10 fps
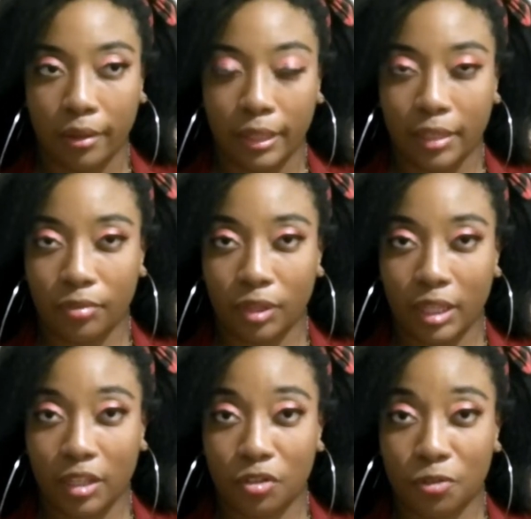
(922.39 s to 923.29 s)
if
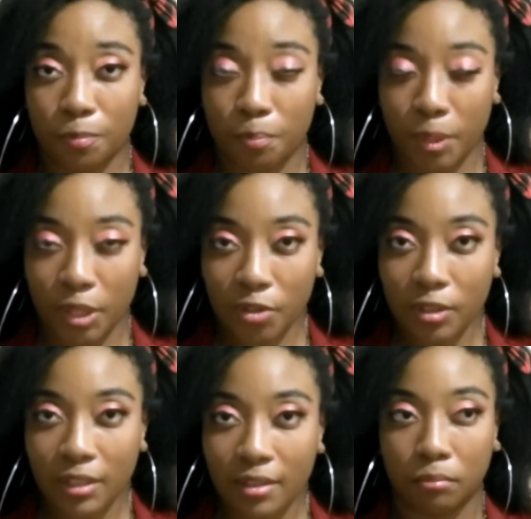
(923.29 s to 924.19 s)
expelled
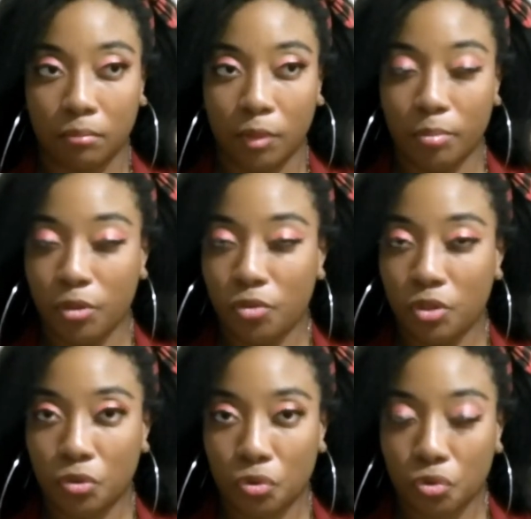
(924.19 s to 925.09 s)
is the most
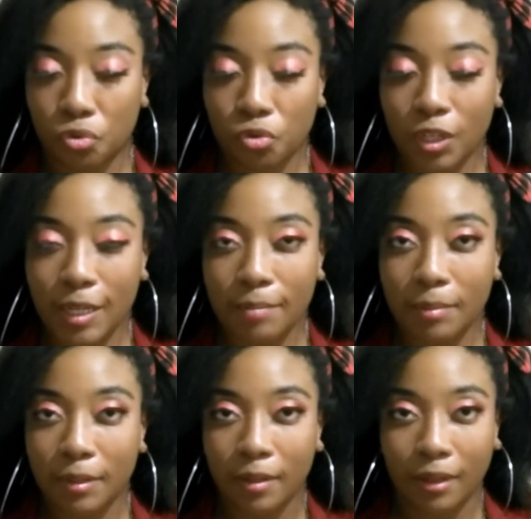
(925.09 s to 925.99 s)

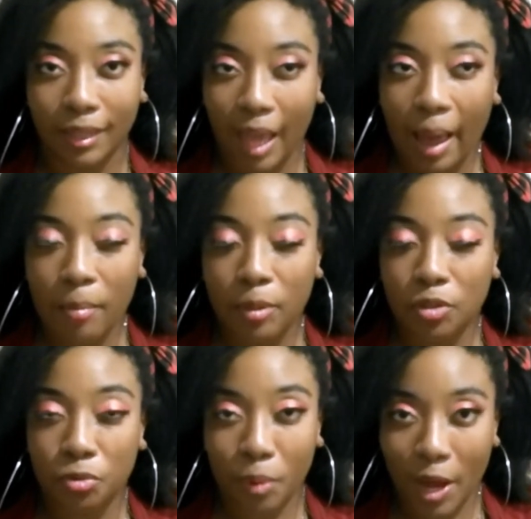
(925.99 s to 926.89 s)
extreme
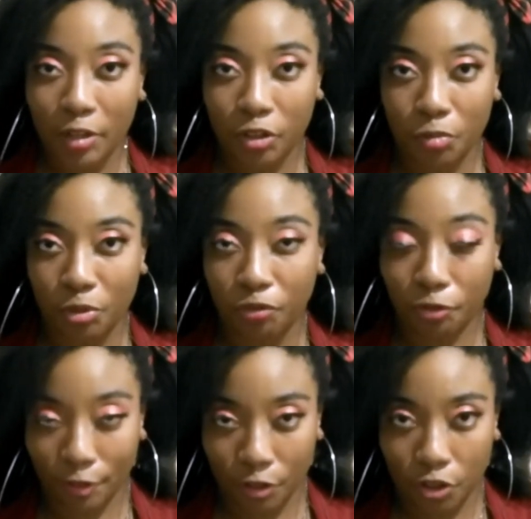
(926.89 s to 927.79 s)
capital punishment
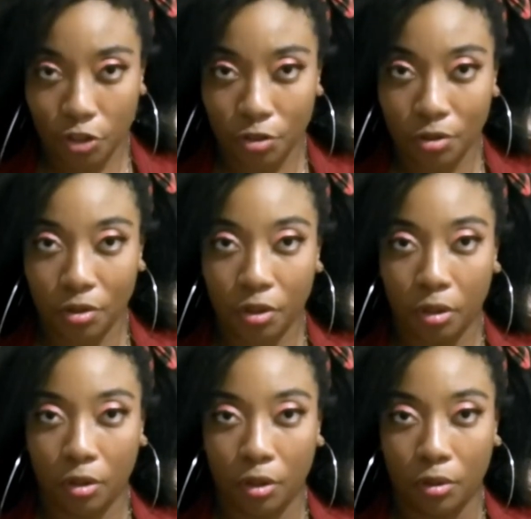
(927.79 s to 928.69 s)
for a student,
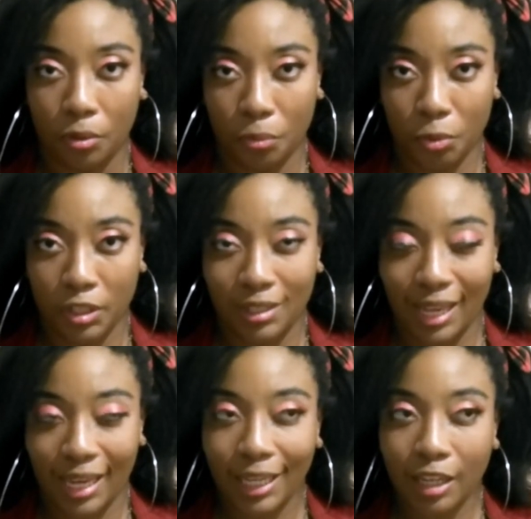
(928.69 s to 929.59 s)
would
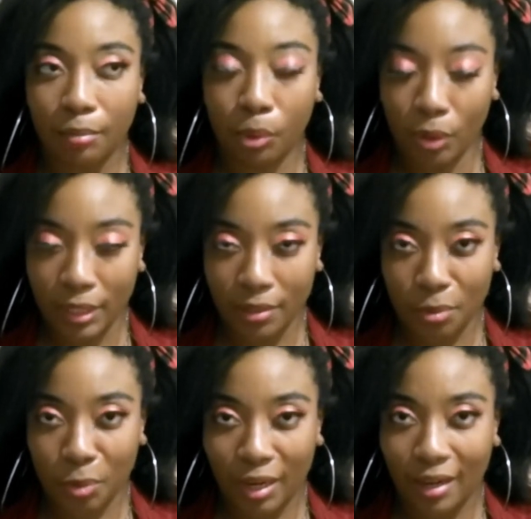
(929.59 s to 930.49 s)
taking points
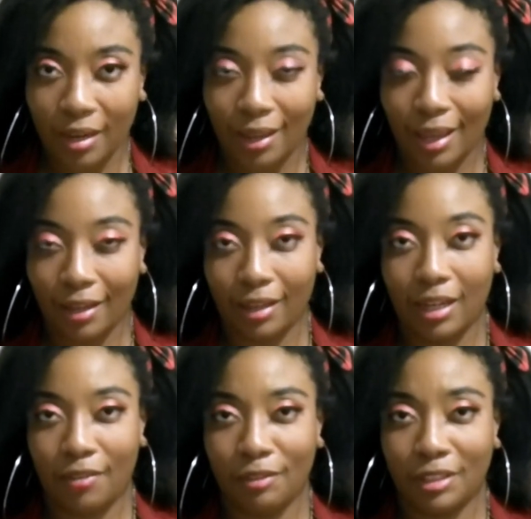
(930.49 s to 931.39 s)
away and
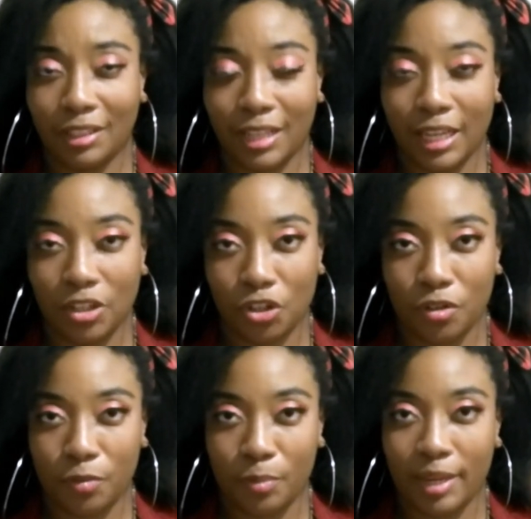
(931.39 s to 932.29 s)
giving
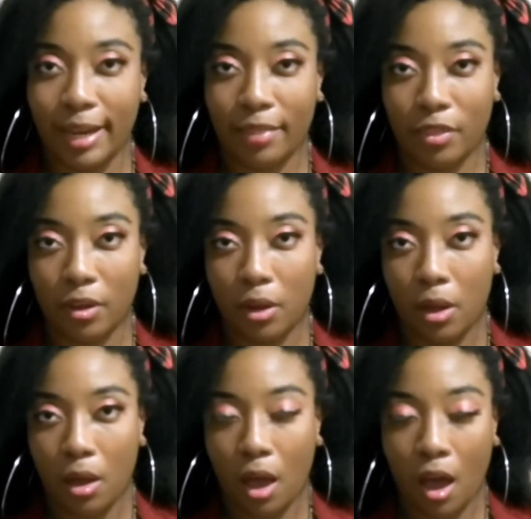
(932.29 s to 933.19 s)
detentions be at the
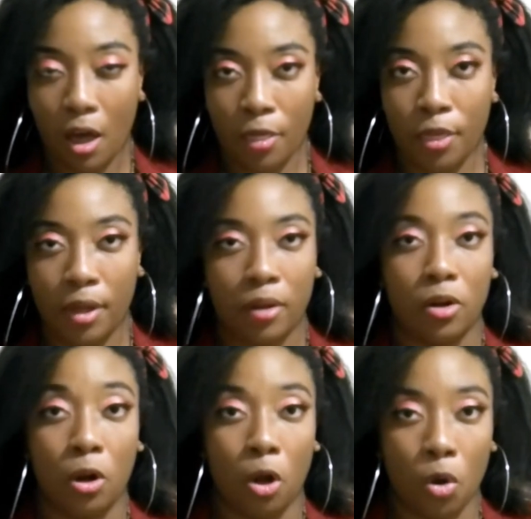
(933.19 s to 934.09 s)
other
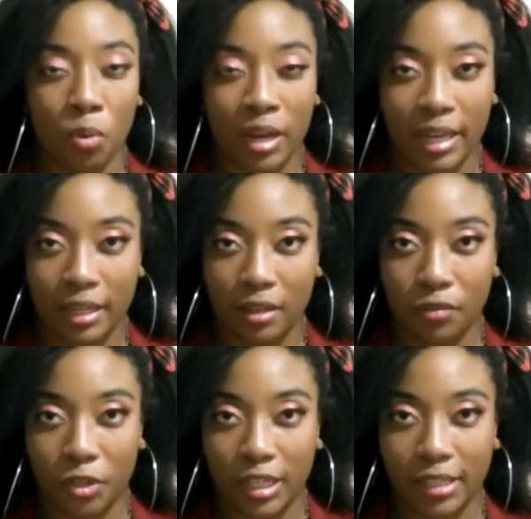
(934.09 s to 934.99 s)
lower end
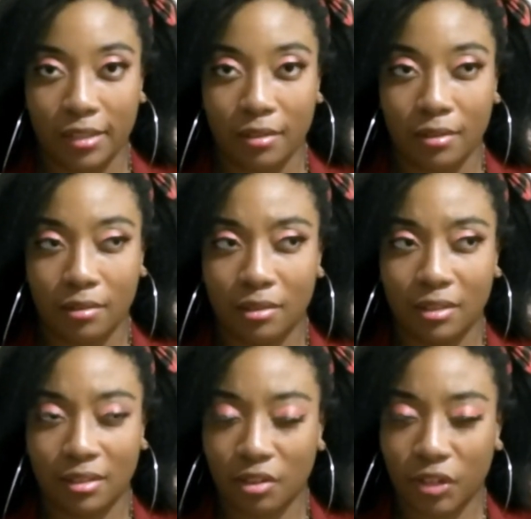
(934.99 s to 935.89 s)
for less
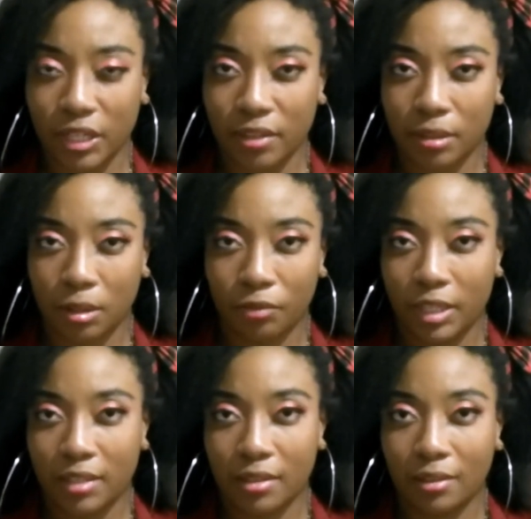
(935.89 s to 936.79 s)
serious
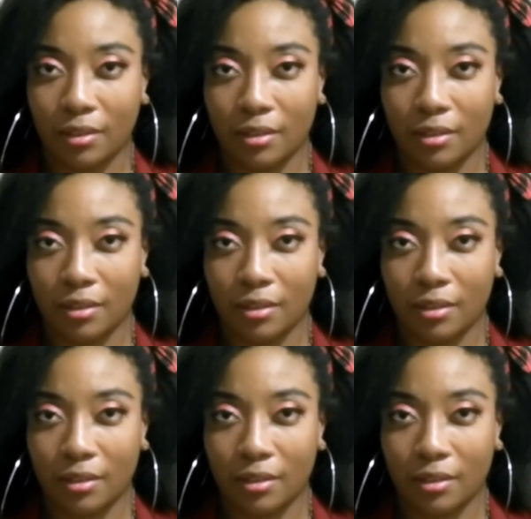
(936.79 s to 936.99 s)
offenses?